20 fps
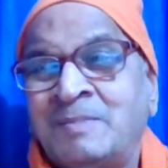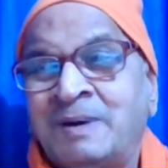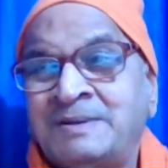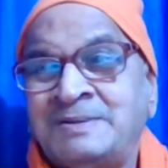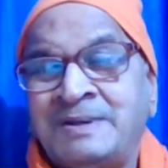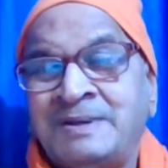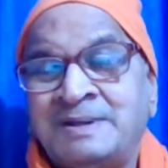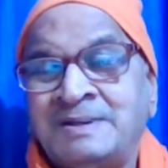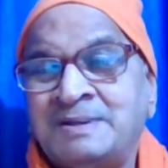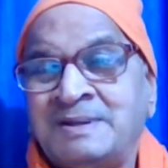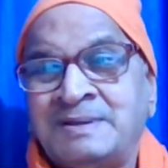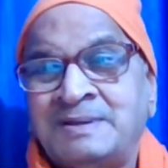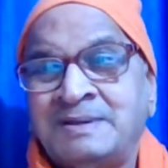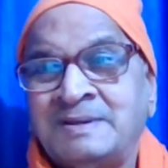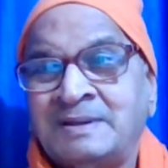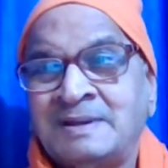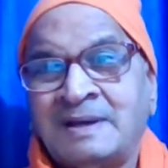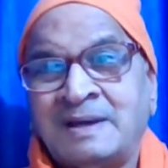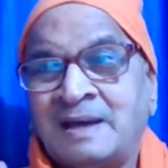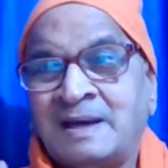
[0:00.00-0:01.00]
But
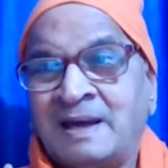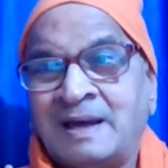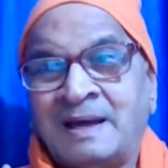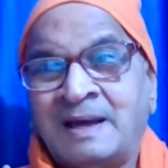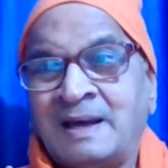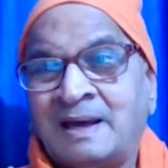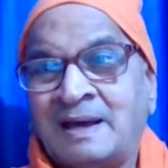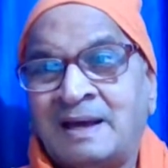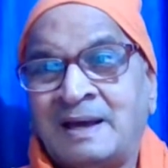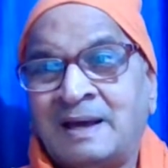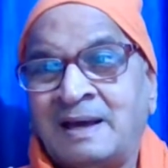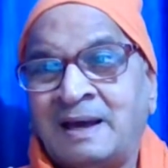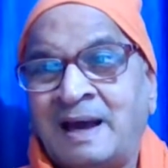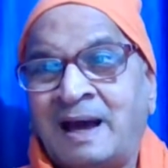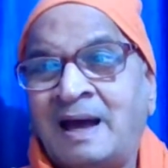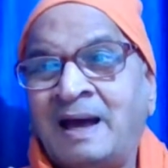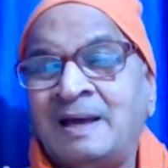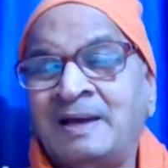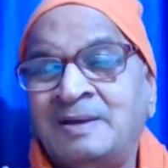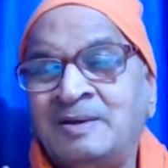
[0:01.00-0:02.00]
then
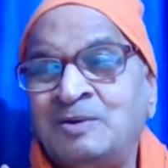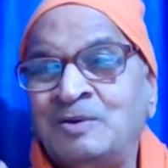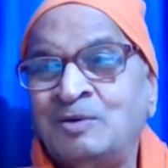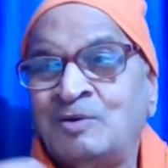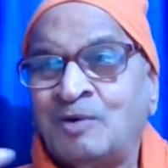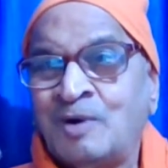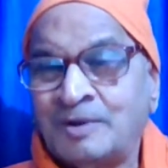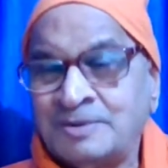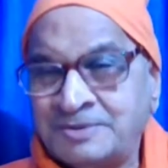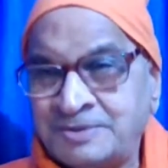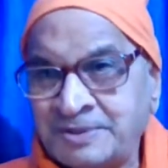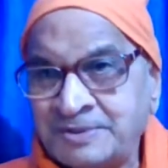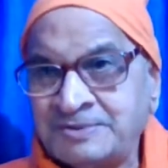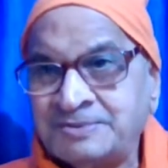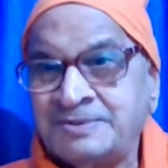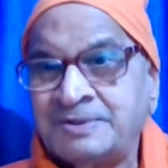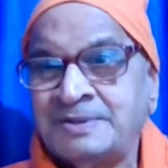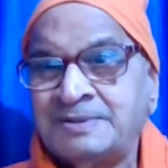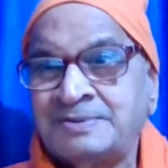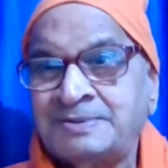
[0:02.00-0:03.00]
you
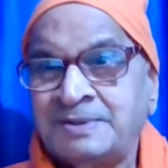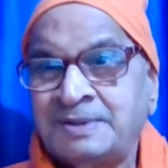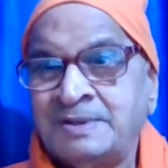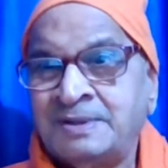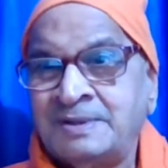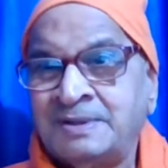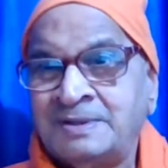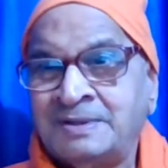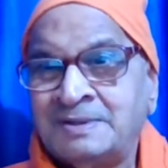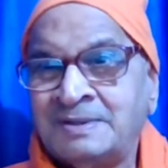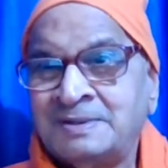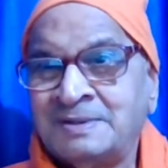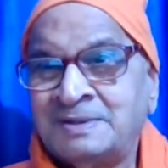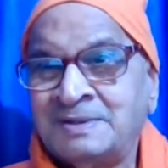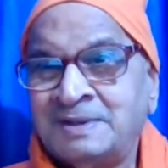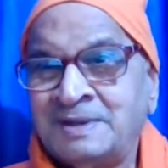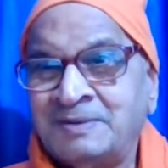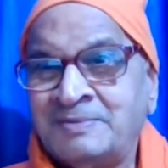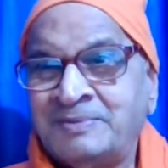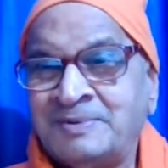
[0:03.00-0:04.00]
consciousness,
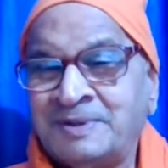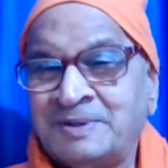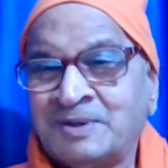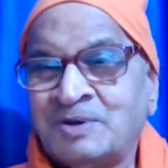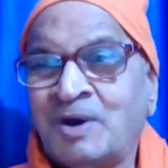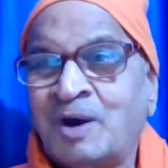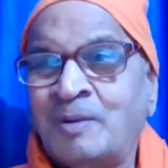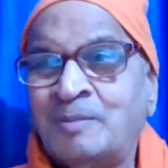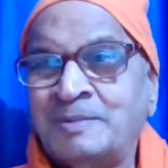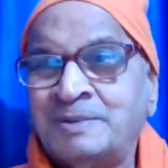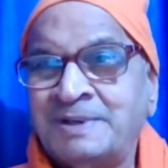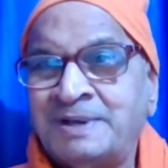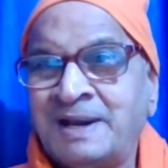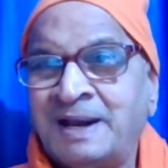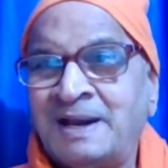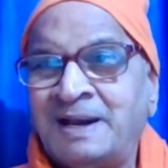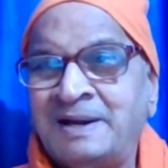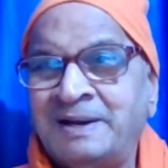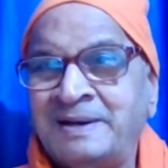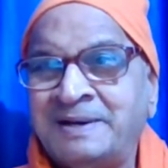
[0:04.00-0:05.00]
if it is a common
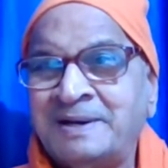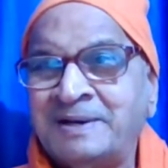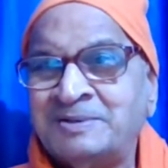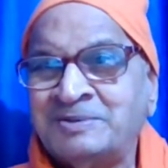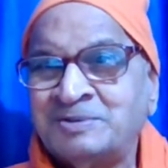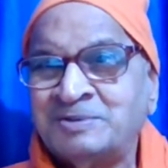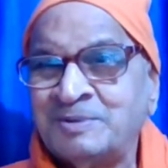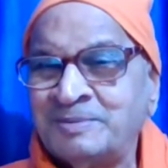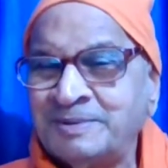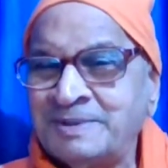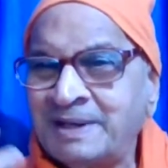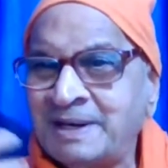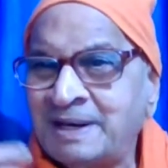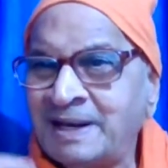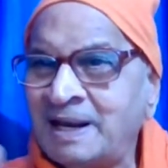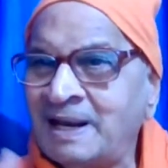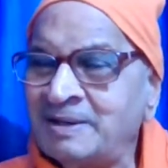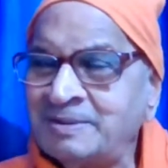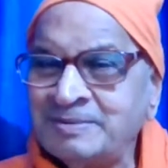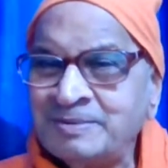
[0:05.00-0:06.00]
reality, it should be the
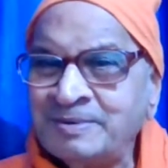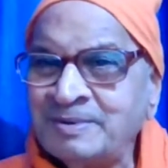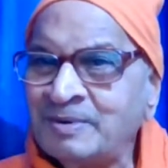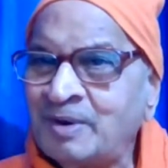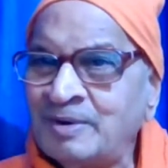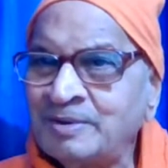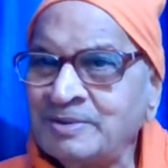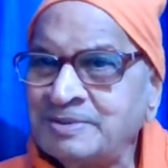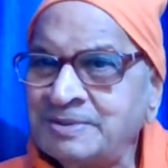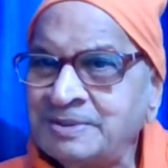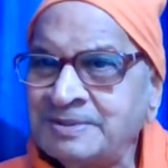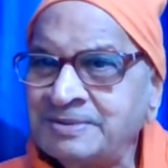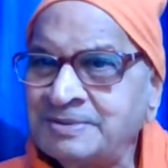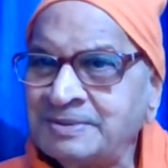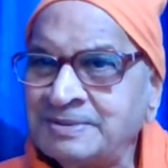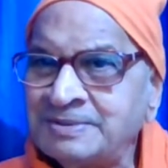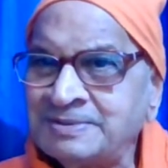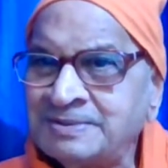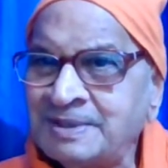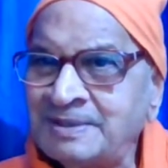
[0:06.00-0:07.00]
reality of the
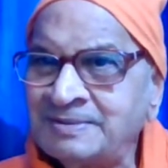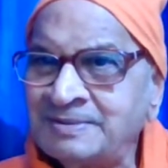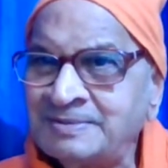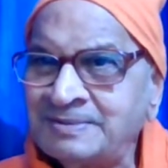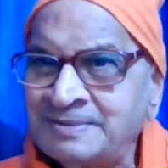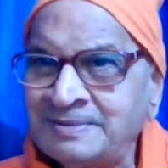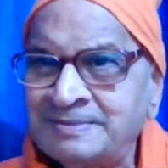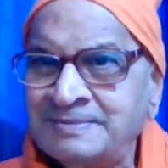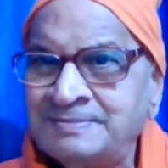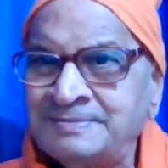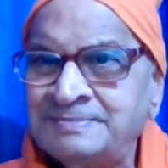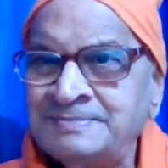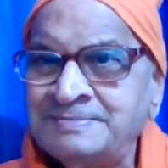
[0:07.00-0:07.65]
consciousness also.